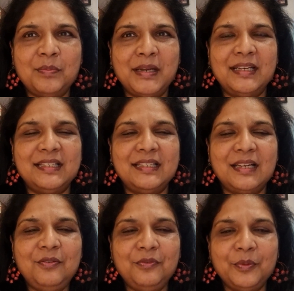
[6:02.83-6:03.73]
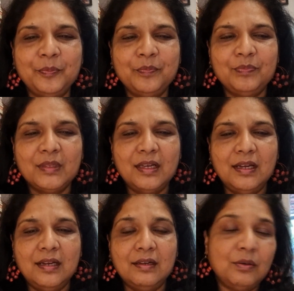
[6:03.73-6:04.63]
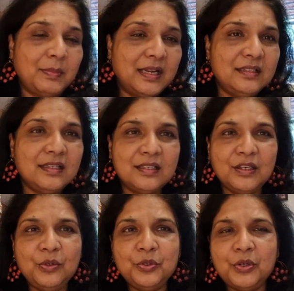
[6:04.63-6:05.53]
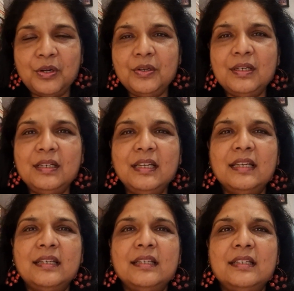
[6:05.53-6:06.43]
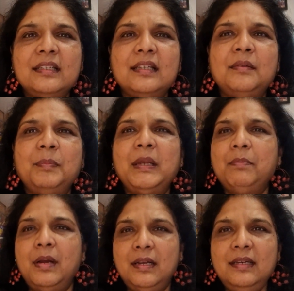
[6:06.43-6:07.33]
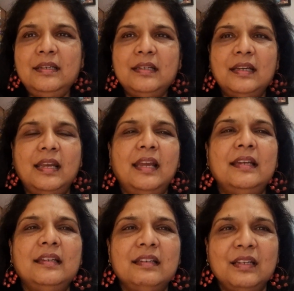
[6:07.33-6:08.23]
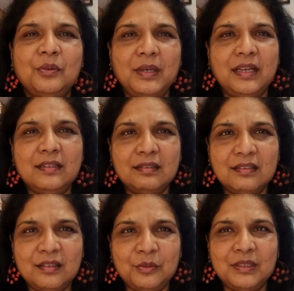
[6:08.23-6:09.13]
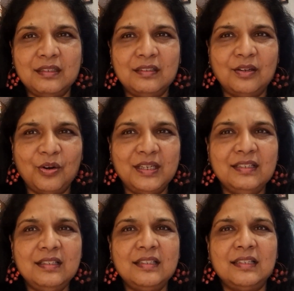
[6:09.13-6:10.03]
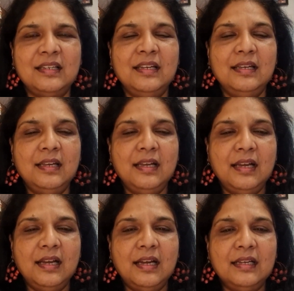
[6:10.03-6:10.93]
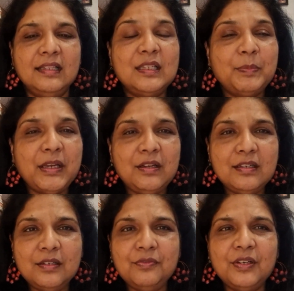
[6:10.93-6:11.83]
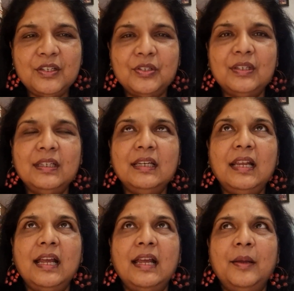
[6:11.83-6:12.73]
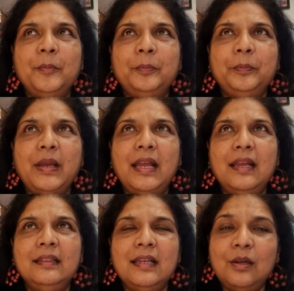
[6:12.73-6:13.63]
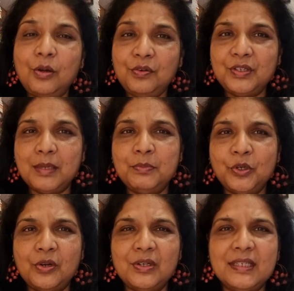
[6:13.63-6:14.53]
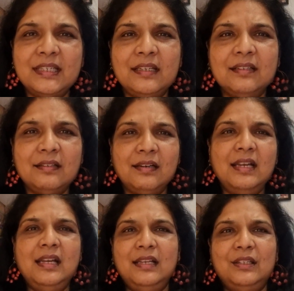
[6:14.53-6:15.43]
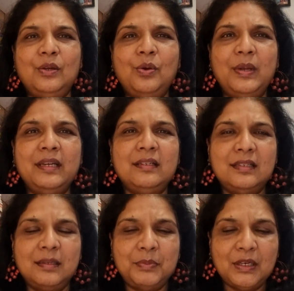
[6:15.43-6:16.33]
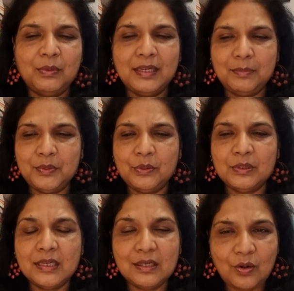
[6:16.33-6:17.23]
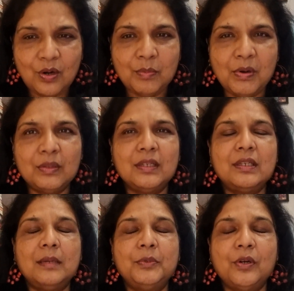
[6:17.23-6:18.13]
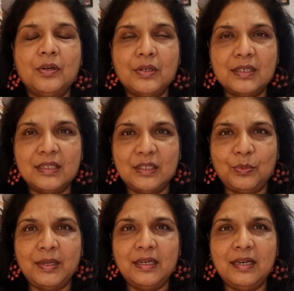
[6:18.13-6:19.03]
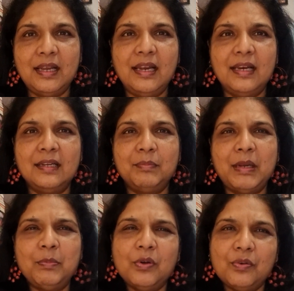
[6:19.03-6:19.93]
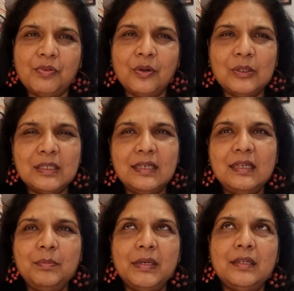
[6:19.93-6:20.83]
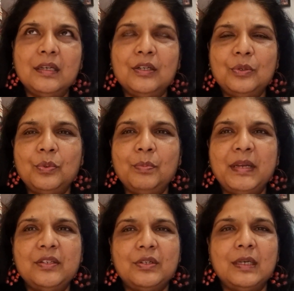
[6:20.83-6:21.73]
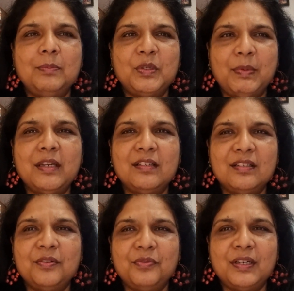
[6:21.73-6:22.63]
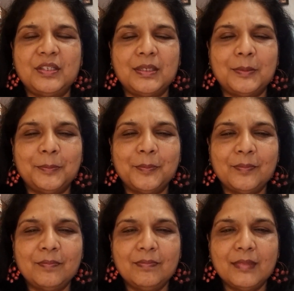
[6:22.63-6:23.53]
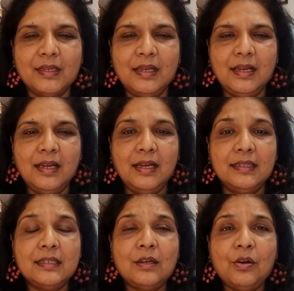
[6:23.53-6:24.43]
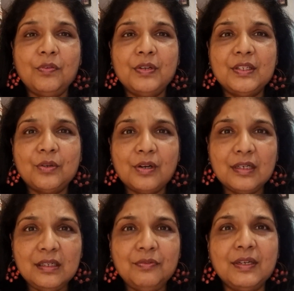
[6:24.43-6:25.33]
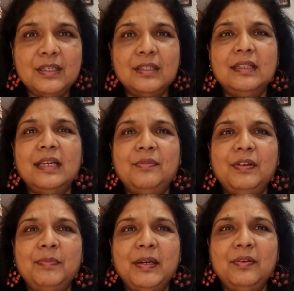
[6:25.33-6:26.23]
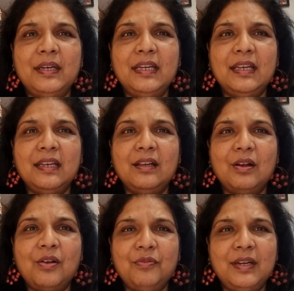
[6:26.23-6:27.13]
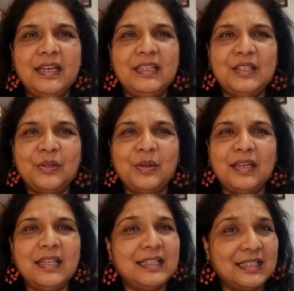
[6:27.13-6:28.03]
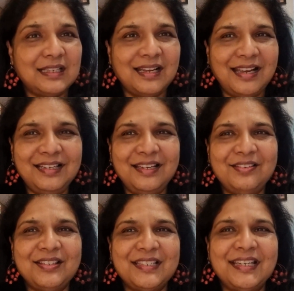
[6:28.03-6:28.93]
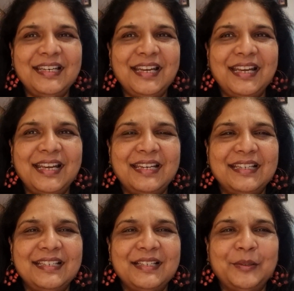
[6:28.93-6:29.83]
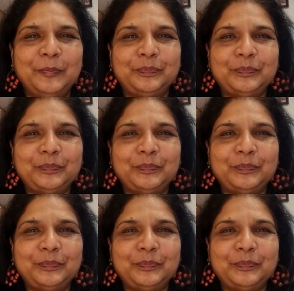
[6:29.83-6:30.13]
by itself. Uh, romance is a huge genre. It is a big market and, you know, caters to a certain audience. Uh, there's speculative fiction, um, and there are a lot of subgenres here. So, in subsequent episodes, I'll talk about the subgenres as well. And my book falls a little bit into mainstream speculative fiction. There's a lot of historical fiction that we've been reading of late, so and that's uh, highly interesting. And um,